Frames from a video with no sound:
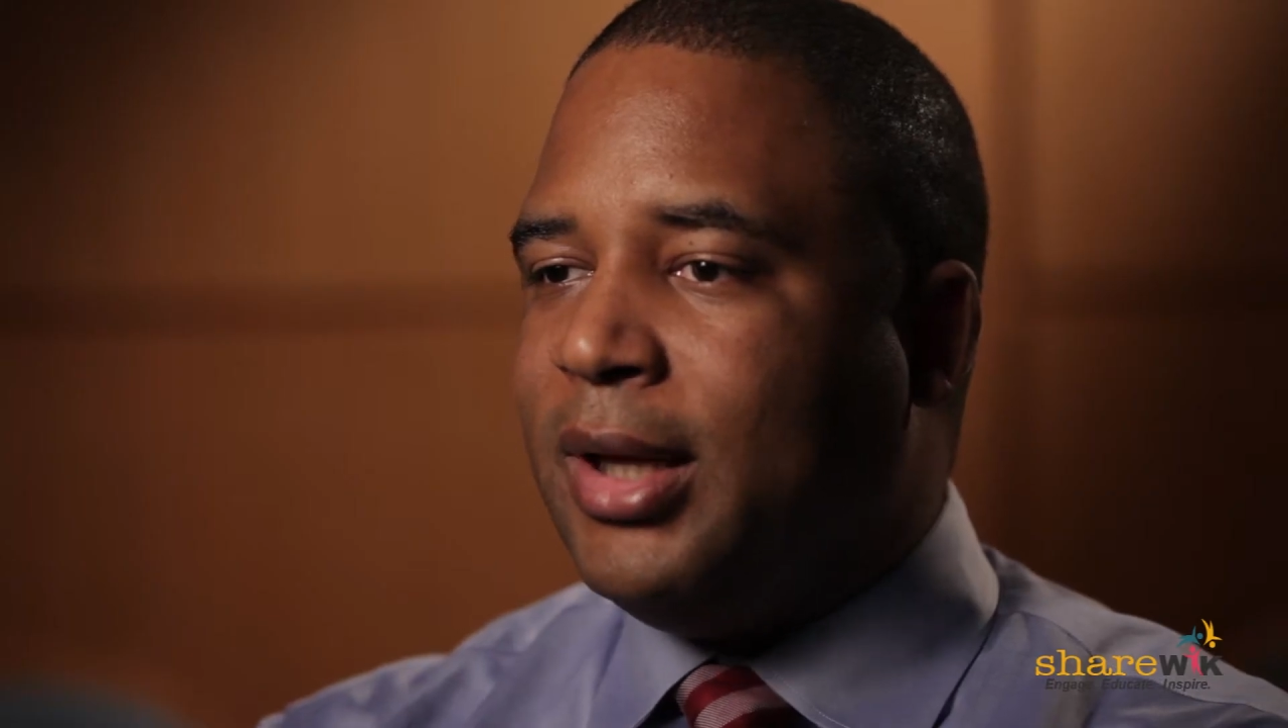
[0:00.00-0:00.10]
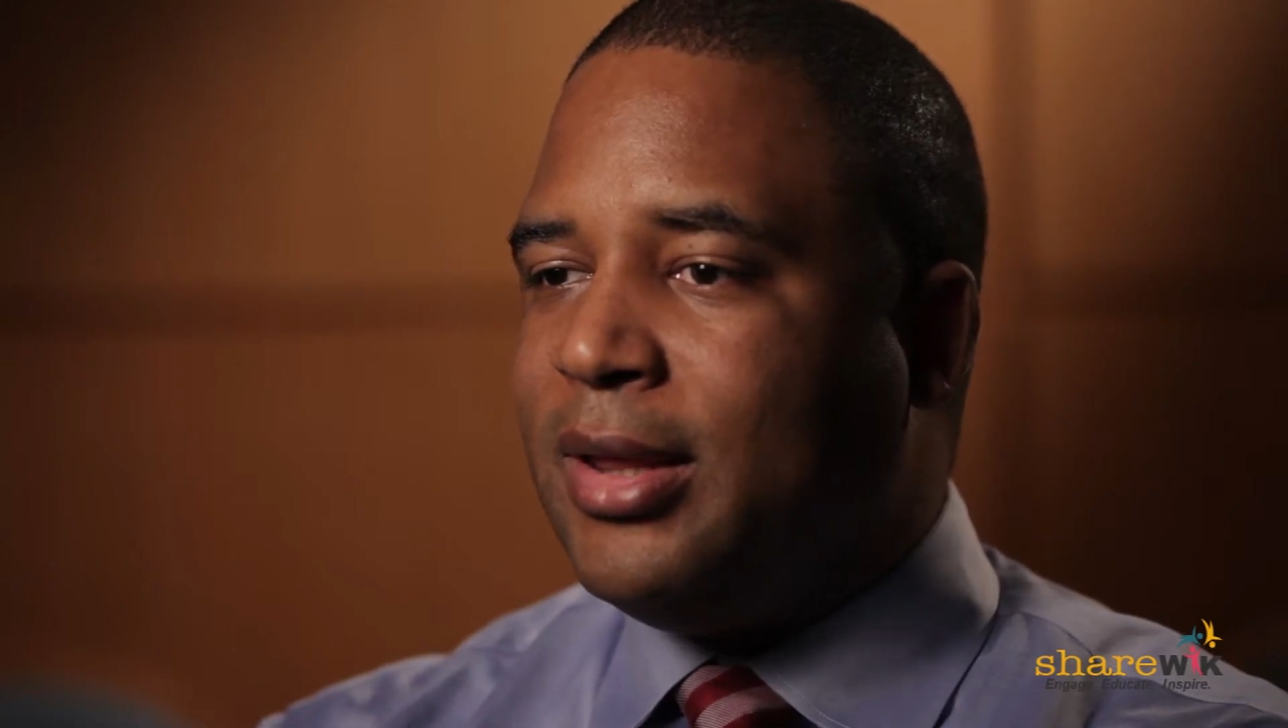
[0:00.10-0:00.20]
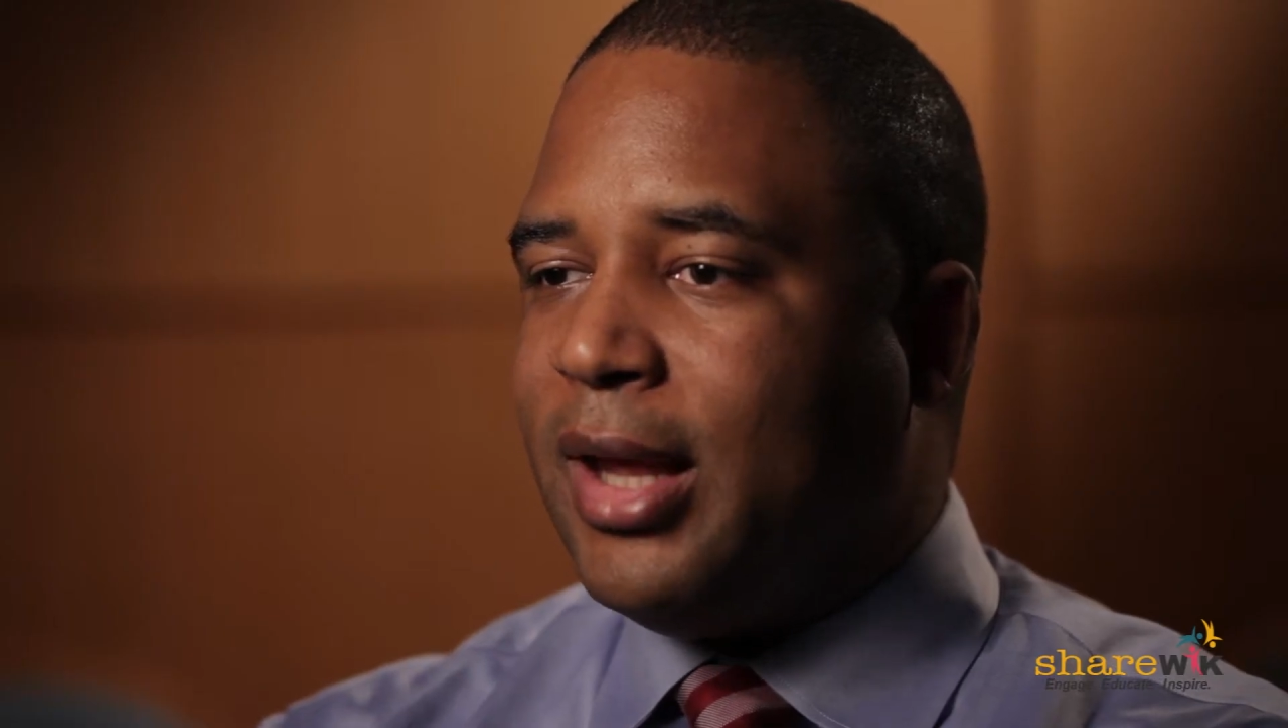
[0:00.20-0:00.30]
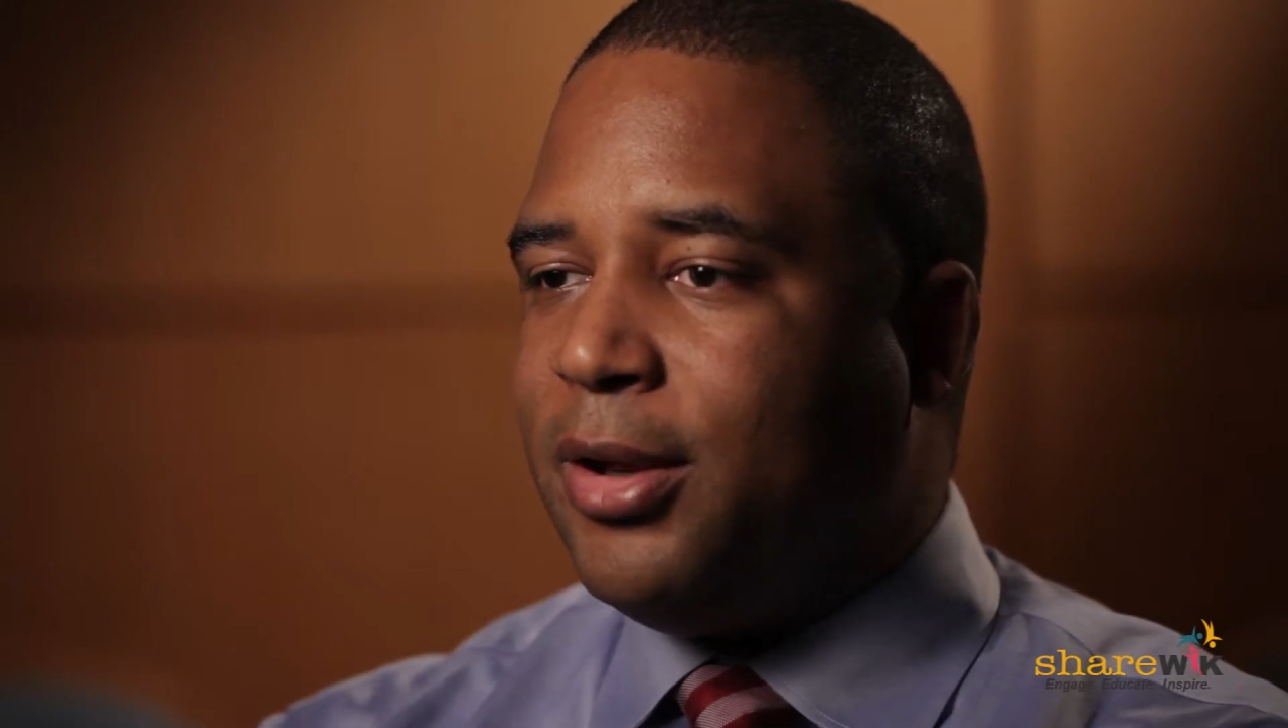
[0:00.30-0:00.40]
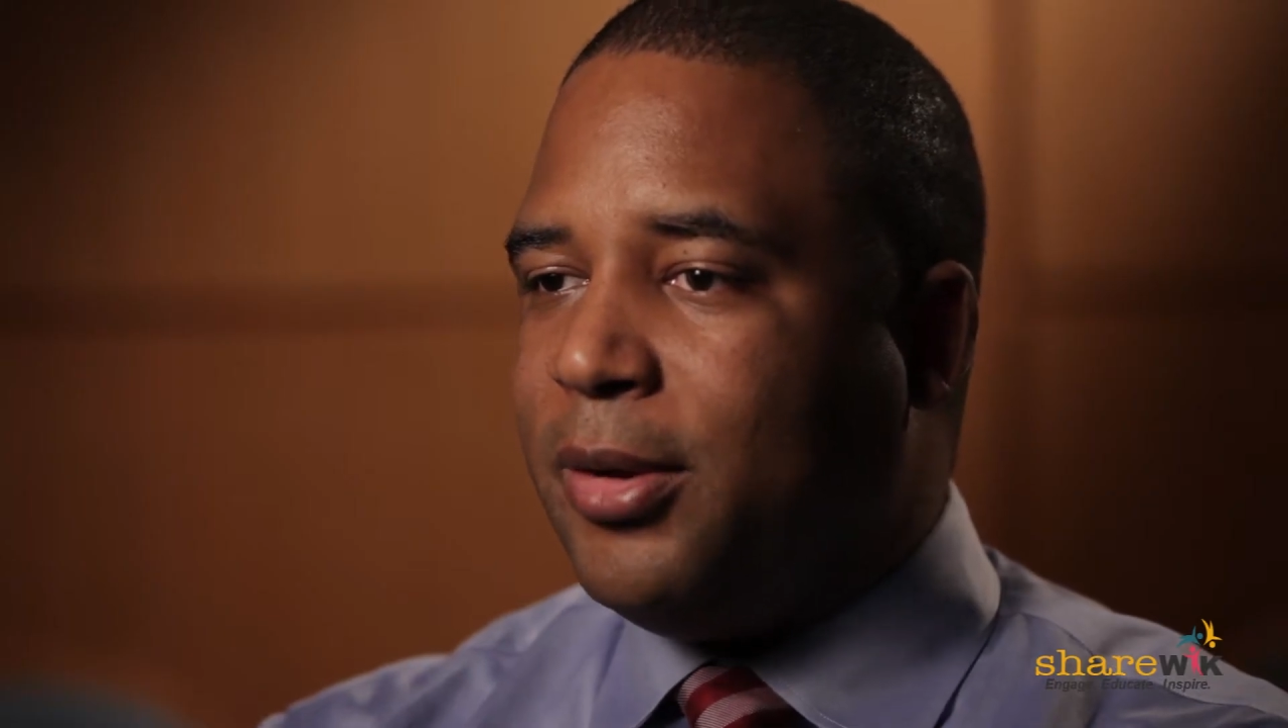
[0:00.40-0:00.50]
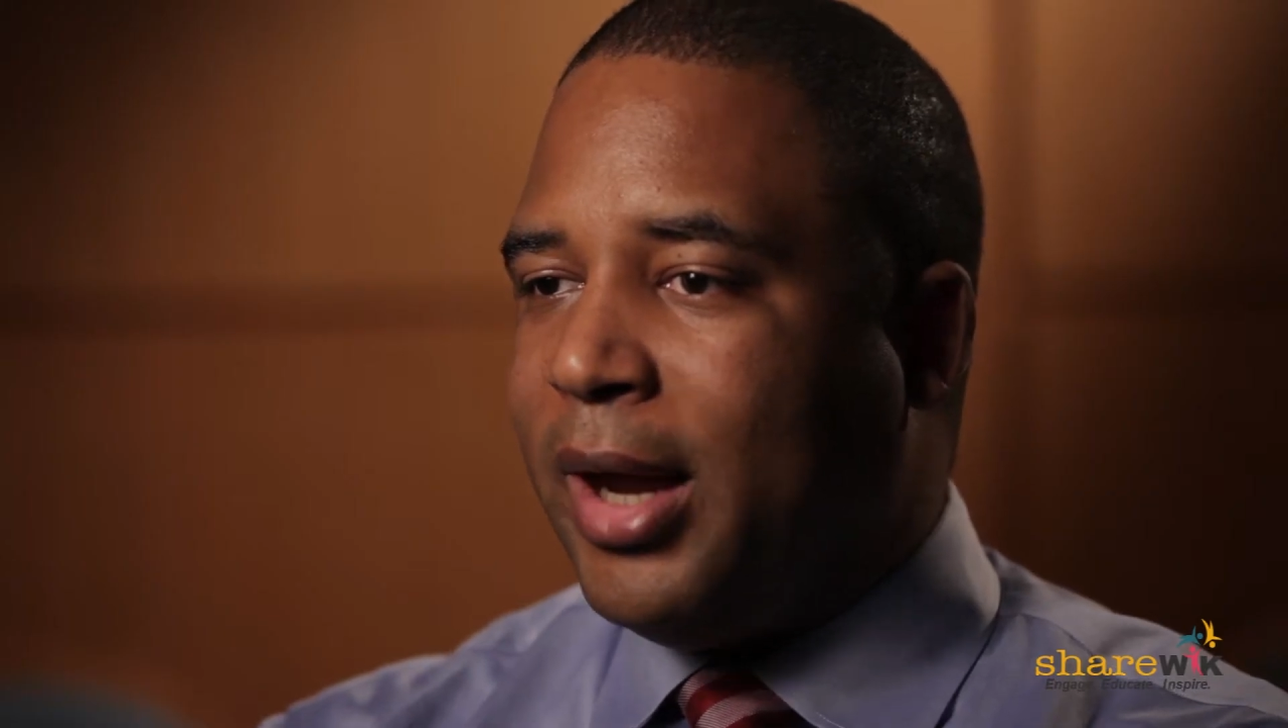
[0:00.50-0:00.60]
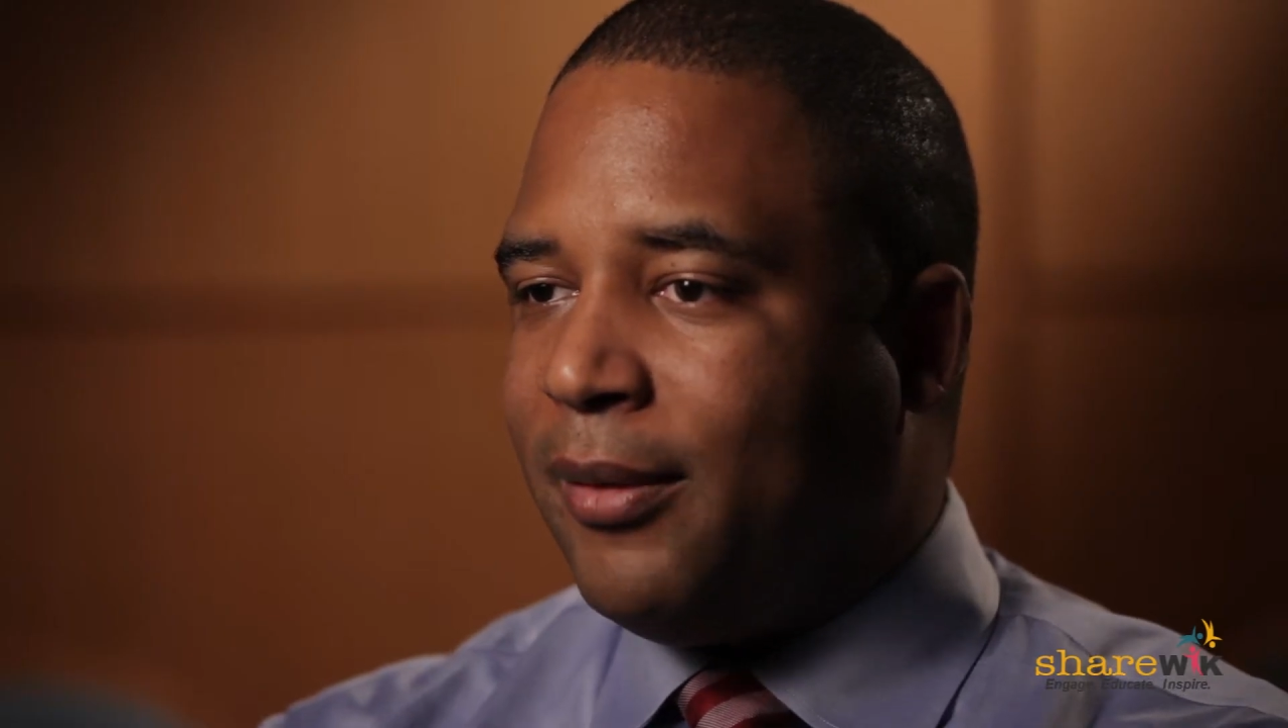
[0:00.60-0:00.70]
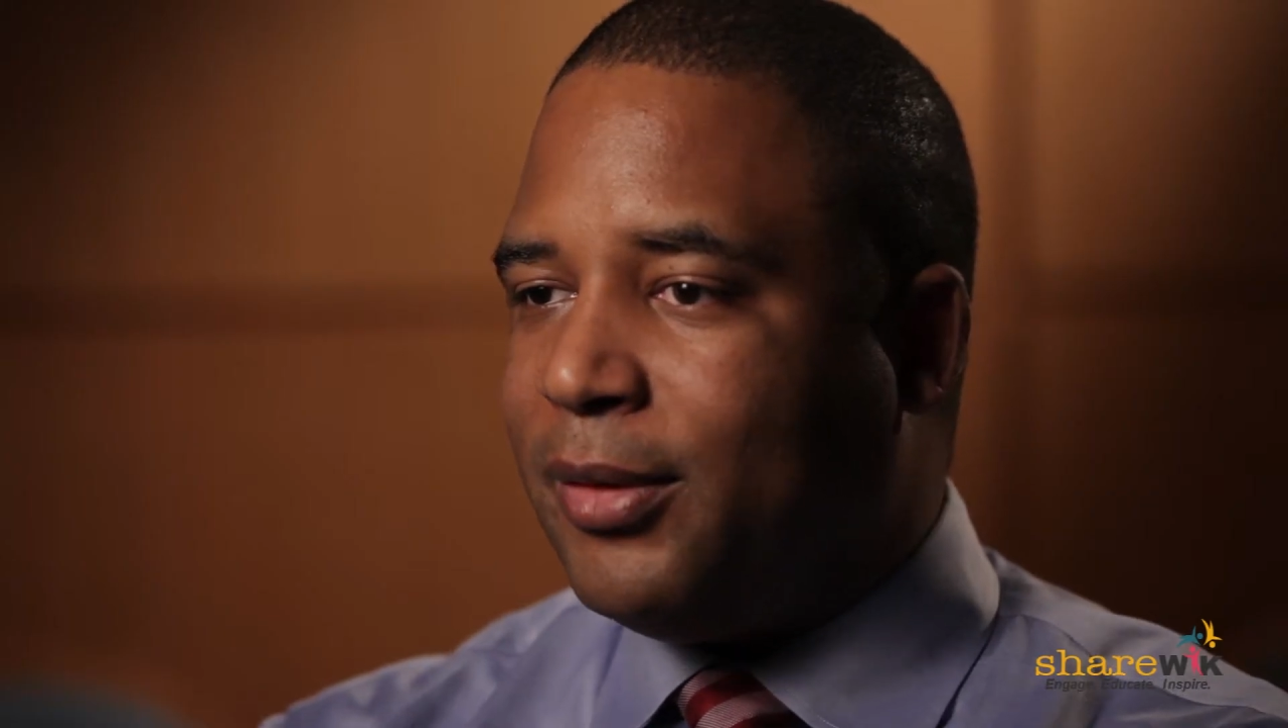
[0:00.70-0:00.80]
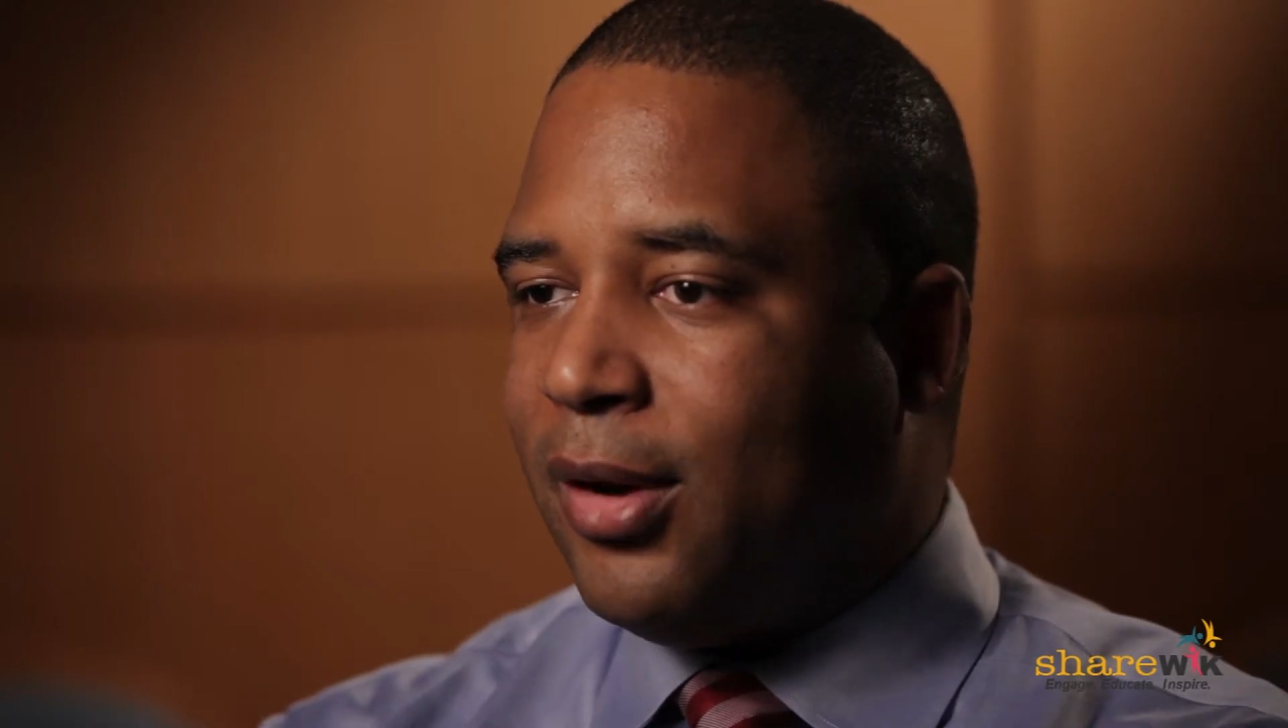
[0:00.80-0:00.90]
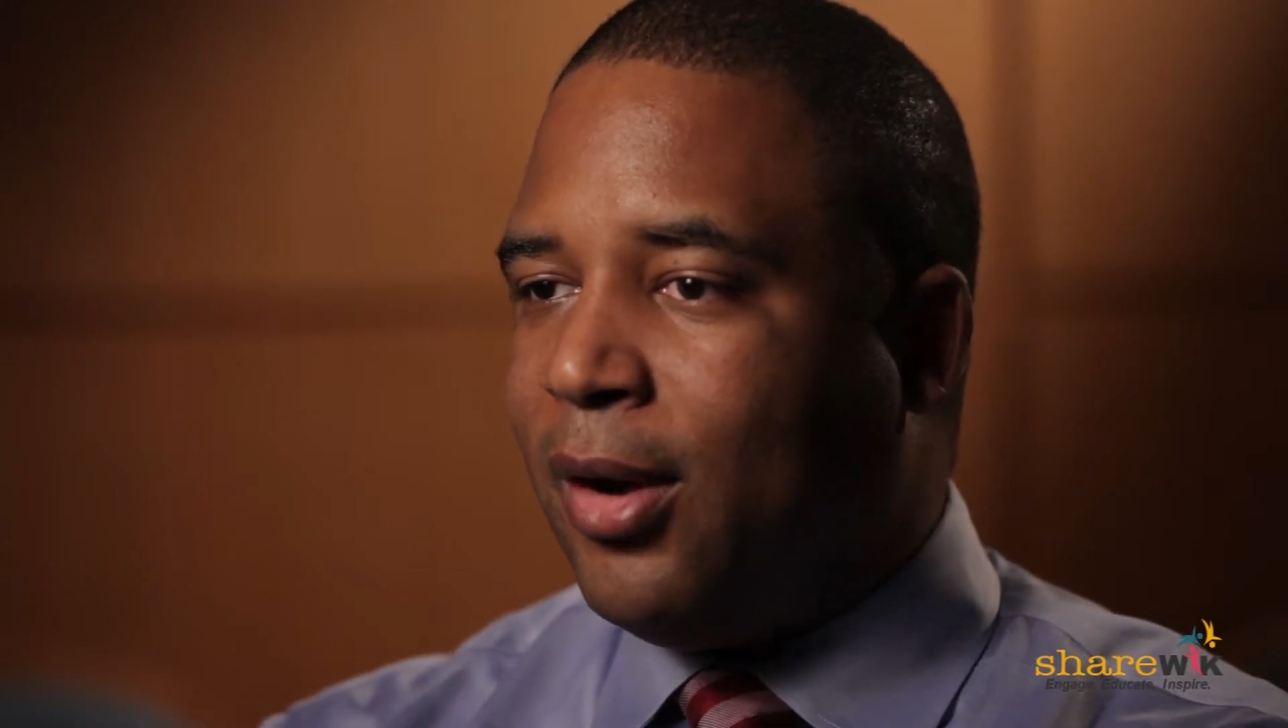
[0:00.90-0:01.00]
in that you have to